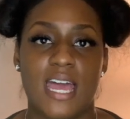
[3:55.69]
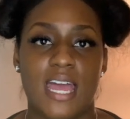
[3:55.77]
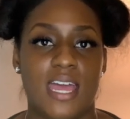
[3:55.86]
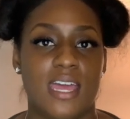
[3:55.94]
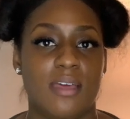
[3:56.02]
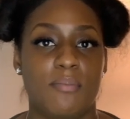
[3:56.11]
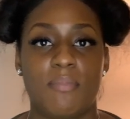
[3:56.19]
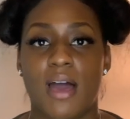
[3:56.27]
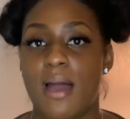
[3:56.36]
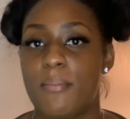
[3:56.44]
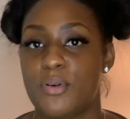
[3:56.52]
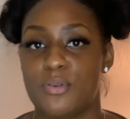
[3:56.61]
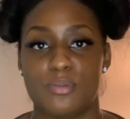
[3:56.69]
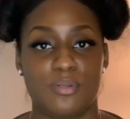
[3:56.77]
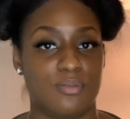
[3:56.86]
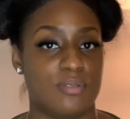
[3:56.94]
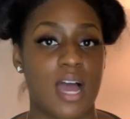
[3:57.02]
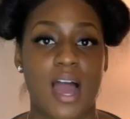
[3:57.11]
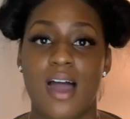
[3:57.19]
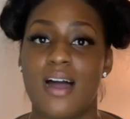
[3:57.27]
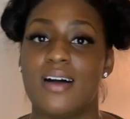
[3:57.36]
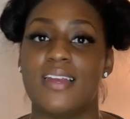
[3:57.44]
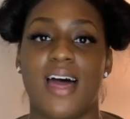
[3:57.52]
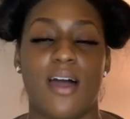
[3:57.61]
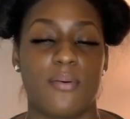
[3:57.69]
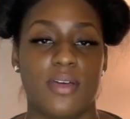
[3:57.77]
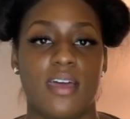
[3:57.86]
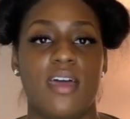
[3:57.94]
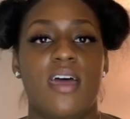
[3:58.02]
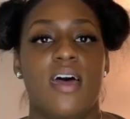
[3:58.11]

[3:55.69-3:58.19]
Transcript: and my boobs do not allow it.